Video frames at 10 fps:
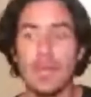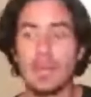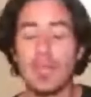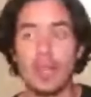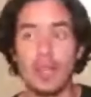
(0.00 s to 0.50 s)

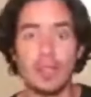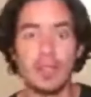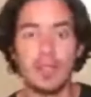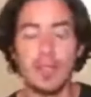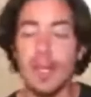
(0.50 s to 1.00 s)

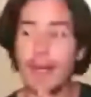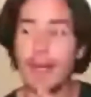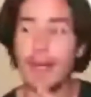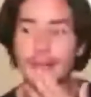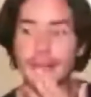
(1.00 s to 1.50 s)
because
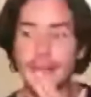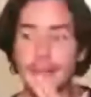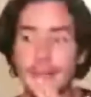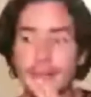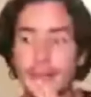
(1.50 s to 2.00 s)

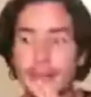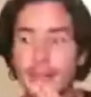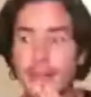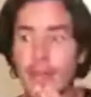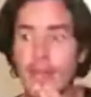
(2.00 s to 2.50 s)

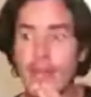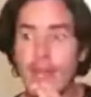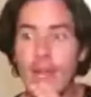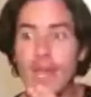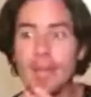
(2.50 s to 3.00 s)

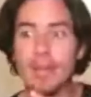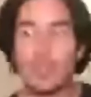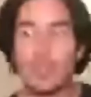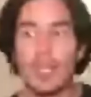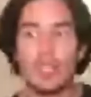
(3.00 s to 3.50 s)
I'm
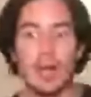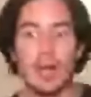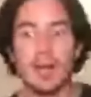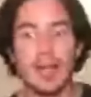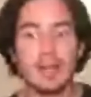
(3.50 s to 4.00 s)
usually
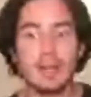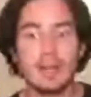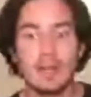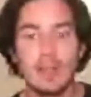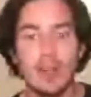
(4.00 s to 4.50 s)

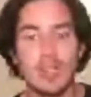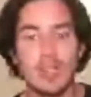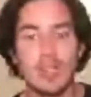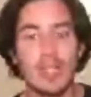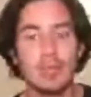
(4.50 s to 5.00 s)
traveling
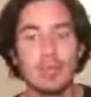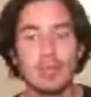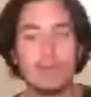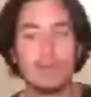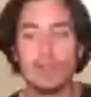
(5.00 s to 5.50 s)

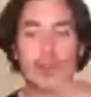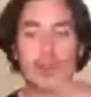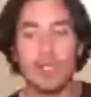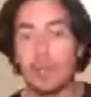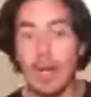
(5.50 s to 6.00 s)
constantly,
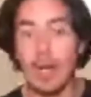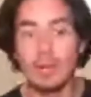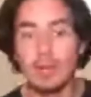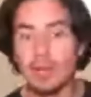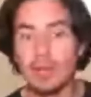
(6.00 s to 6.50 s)
going
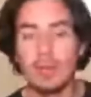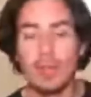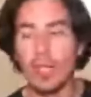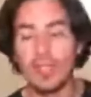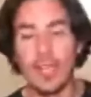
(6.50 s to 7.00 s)
around
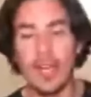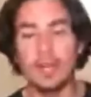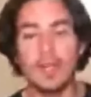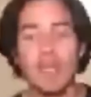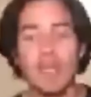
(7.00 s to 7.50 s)
all the
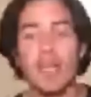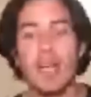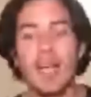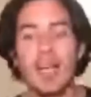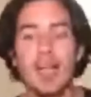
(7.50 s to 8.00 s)
time,
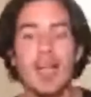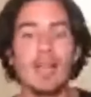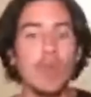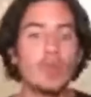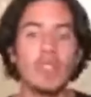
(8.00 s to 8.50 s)
and I
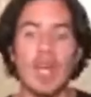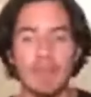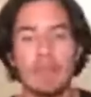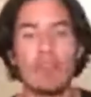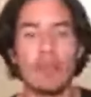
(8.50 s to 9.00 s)
have no
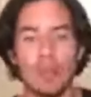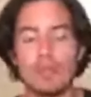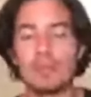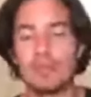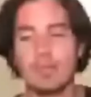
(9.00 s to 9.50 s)
time
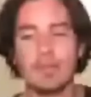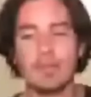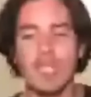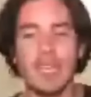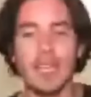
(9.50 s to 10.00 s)
for
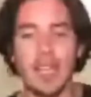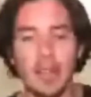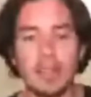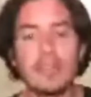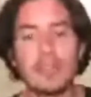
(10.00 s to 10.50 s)
getting
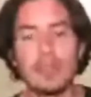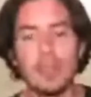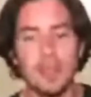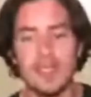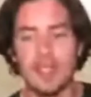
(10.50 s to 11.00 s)
ill to
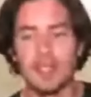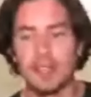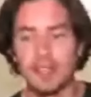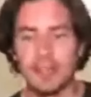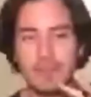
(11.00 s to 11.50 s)
be myself